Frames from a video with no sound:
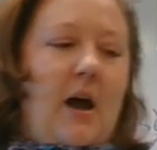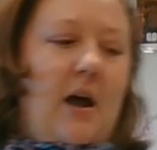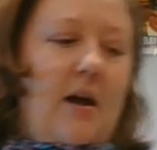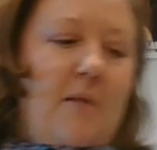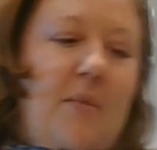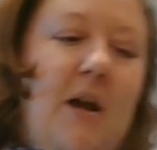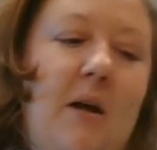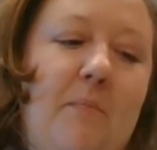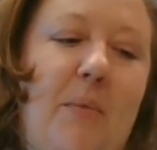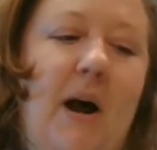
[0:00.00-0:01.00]

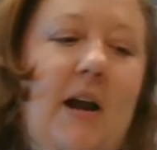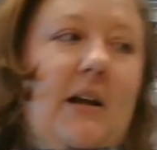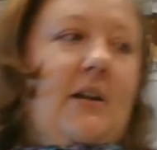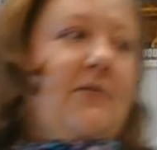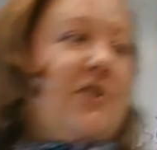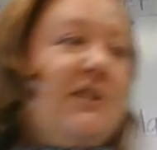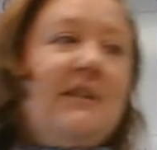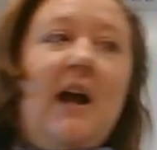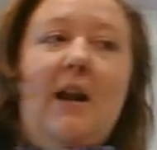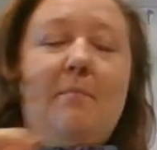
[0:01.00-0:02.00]
But you've
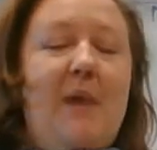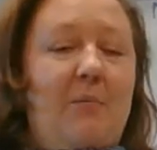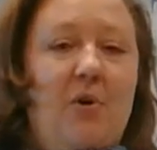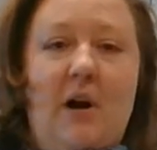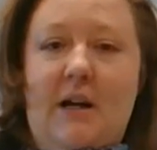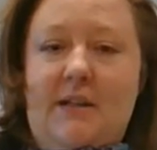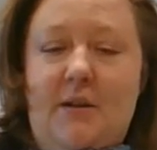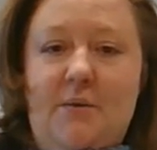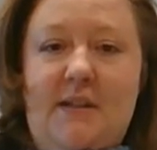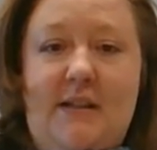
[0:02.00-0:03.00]
just got to memorize
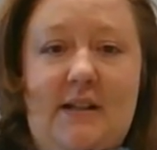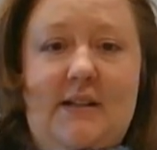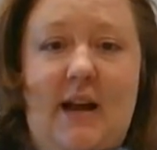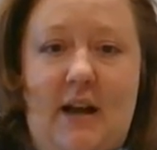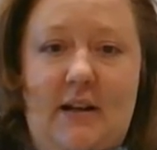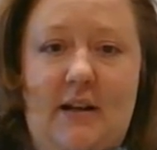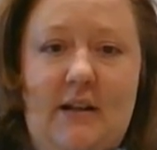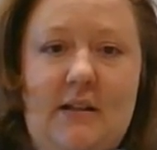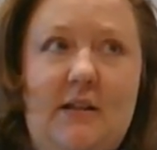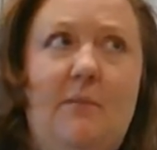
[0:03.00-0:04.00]
those 6
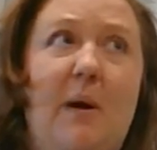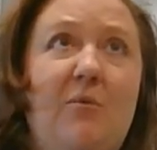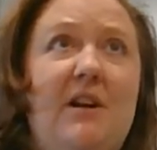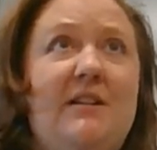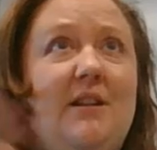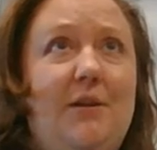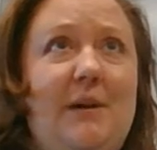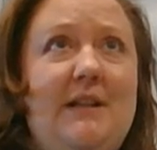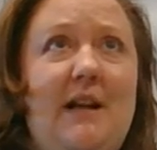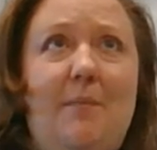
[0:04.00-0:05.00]
endings. You memorize the
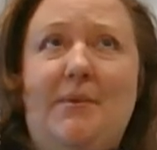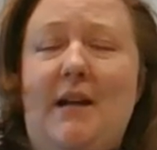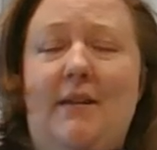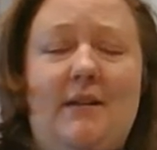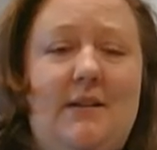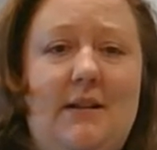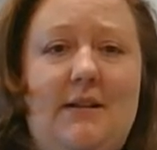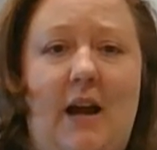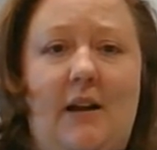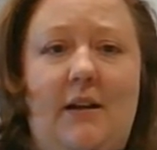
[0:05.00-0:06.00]
3 steps and the
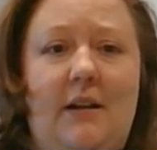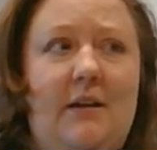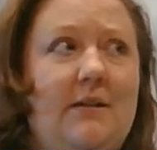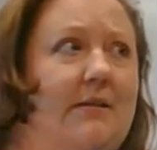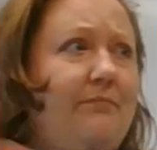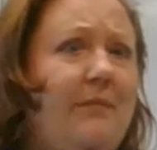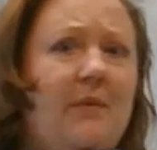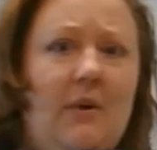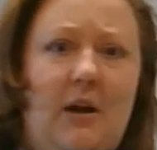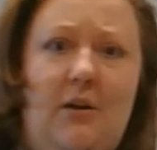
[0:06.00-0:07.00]
6 endings,
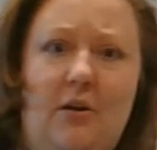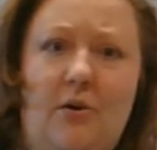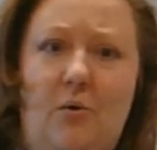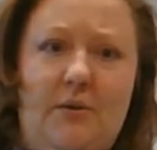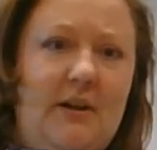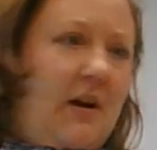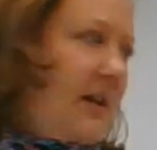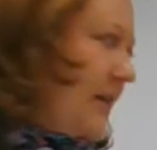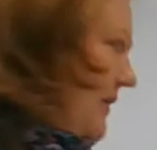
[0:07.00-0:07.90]
and you're golden on